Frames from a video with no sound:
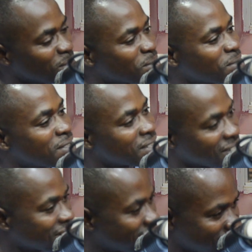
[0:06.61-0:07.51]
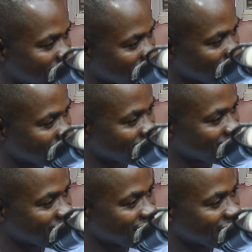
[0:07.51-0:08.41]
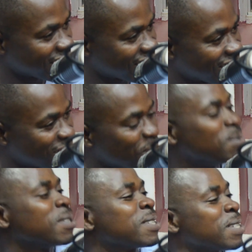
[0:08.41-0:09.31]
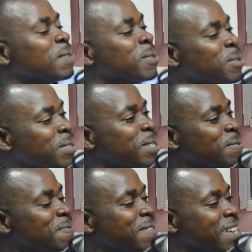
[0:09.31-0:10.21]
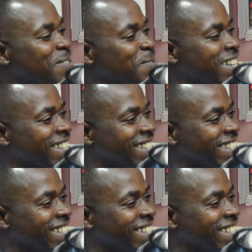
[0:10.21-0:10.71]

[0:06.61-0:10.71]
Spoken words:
your threats. You examine yourself that way.